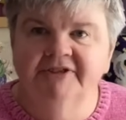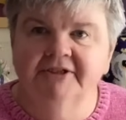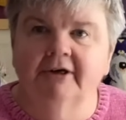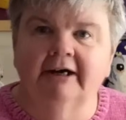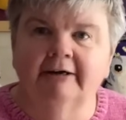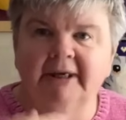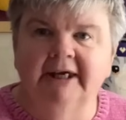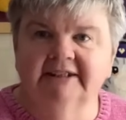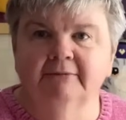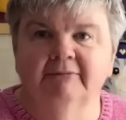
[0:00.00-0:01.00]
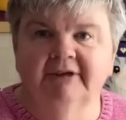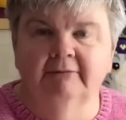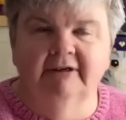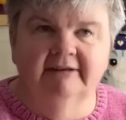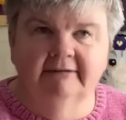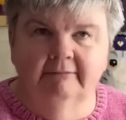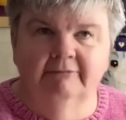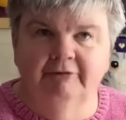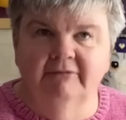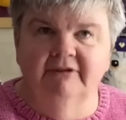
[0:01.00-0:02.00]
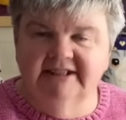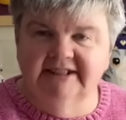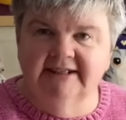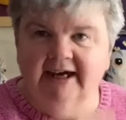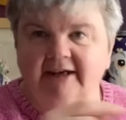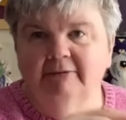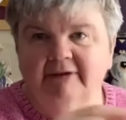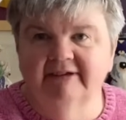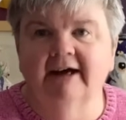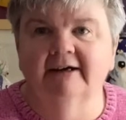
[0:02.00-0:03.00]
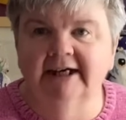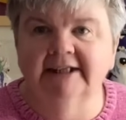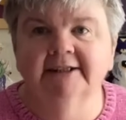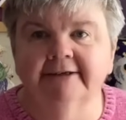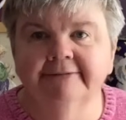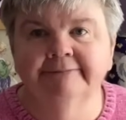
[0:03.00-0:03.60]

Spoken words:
So I'll pick something from the designer with that letter.